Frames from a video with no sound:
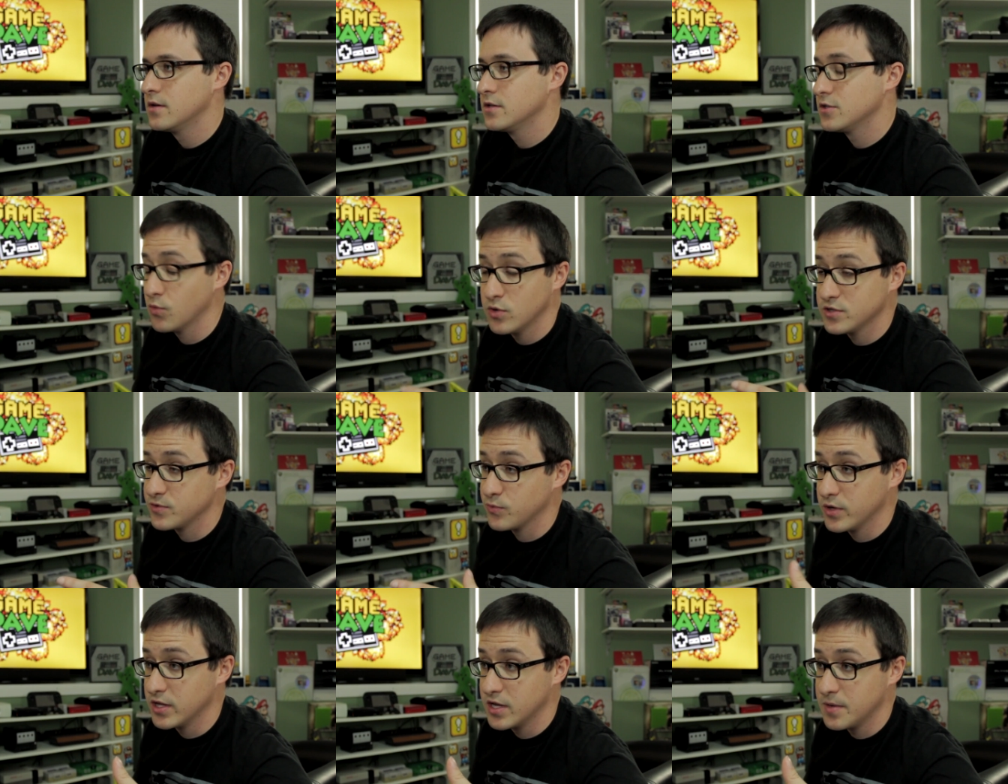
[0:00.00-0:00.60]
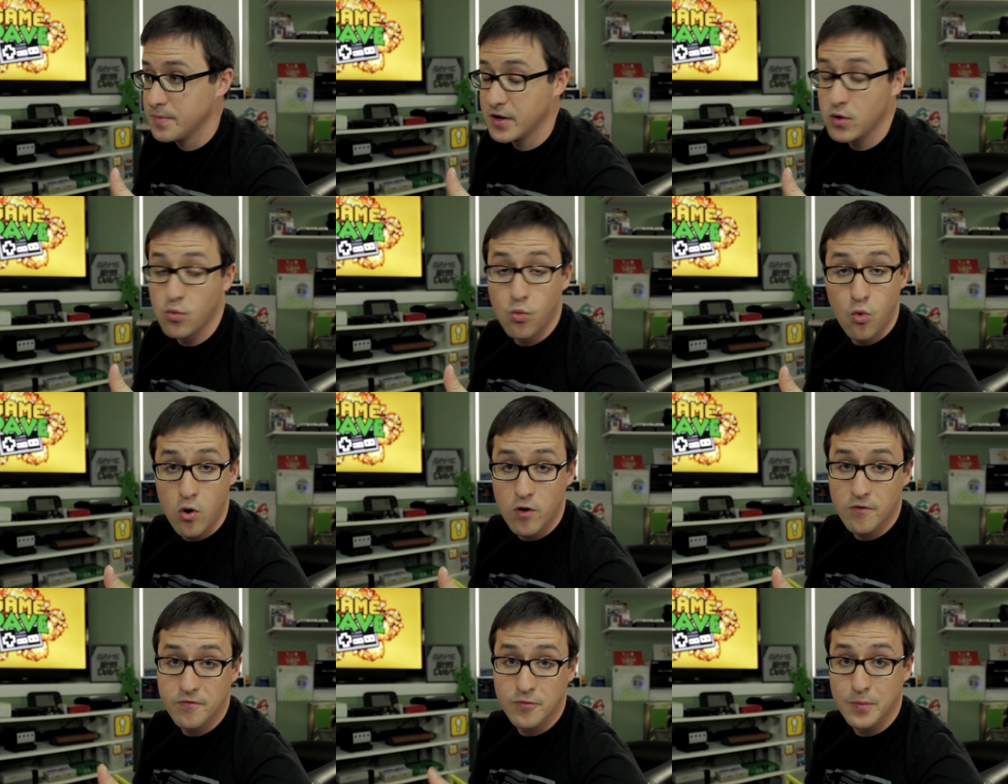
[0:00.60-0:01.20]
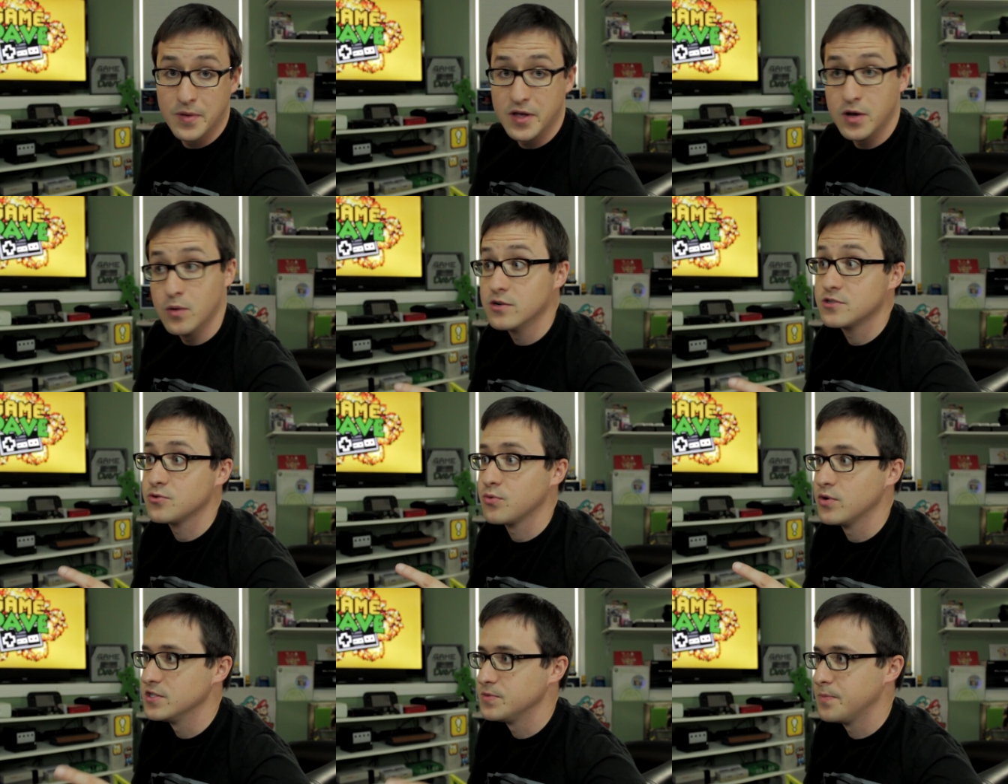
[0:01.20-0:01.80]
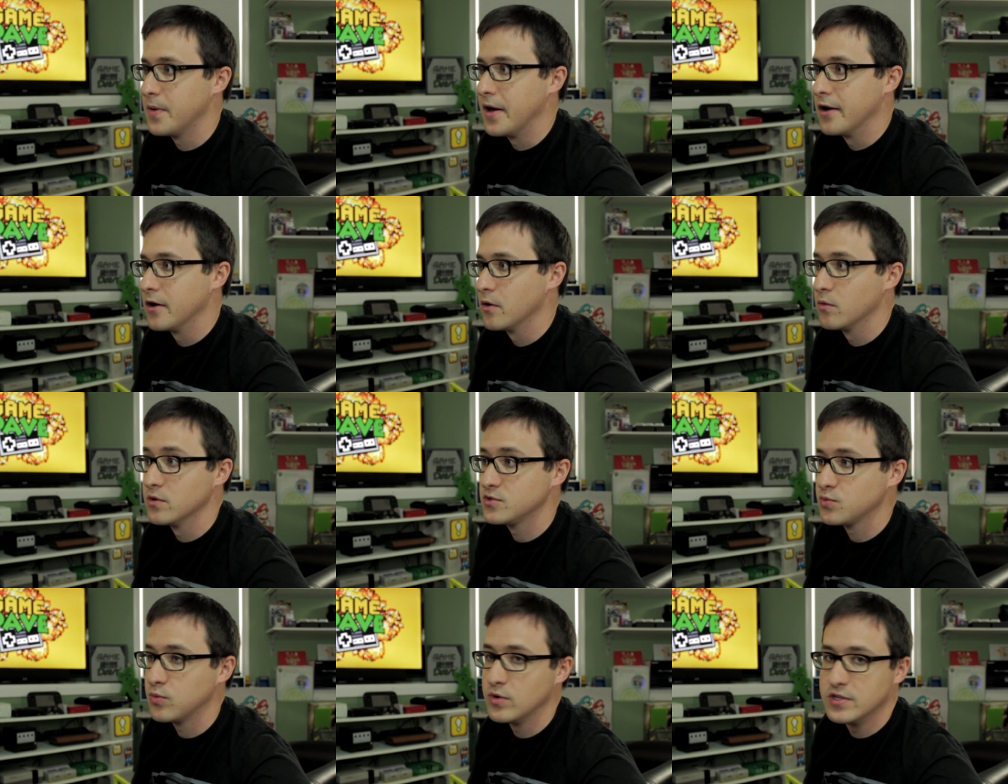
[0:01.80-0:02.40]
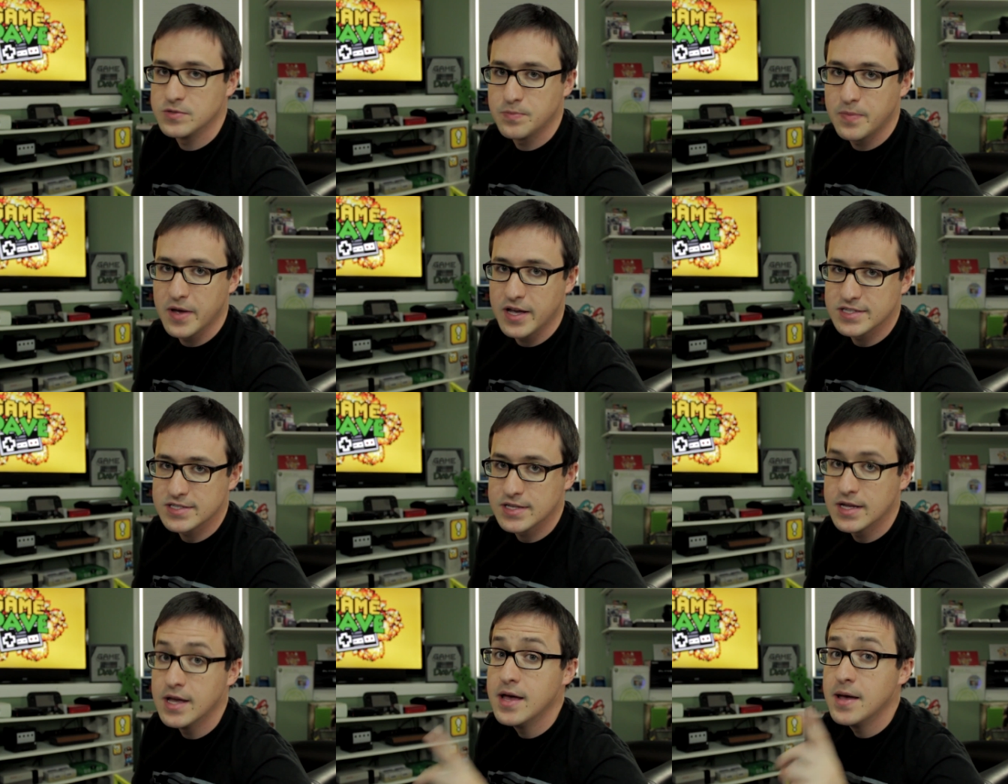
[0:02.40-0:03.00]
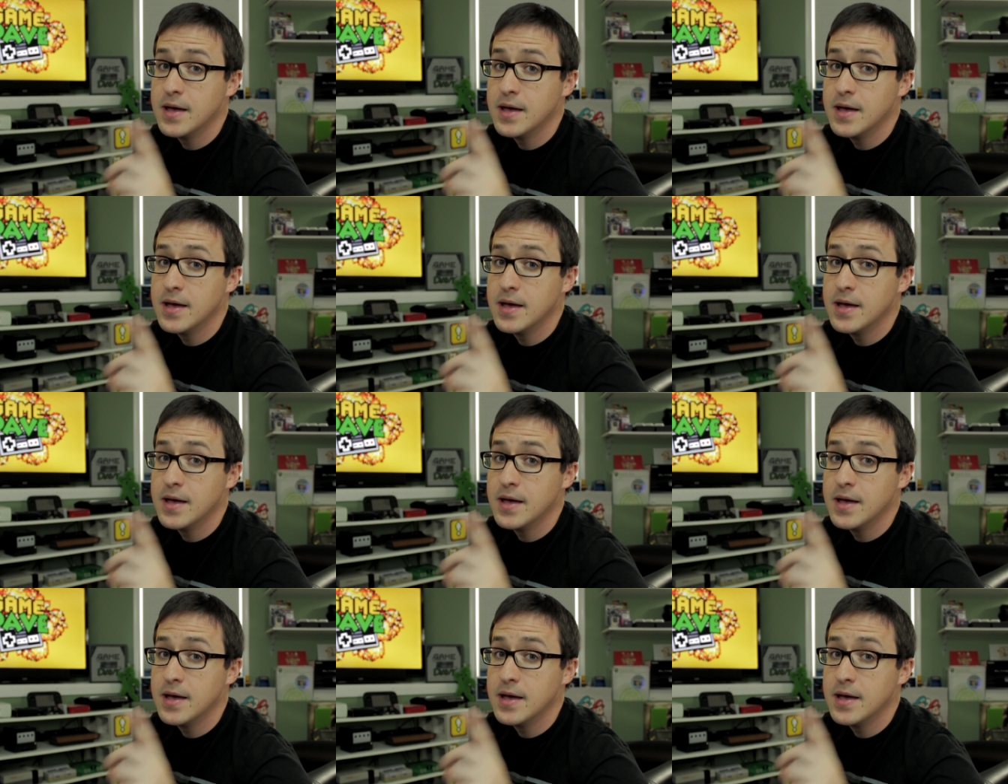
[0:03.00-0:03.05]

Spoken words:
So it wasn't really a big war for me, which one's better, which one's best.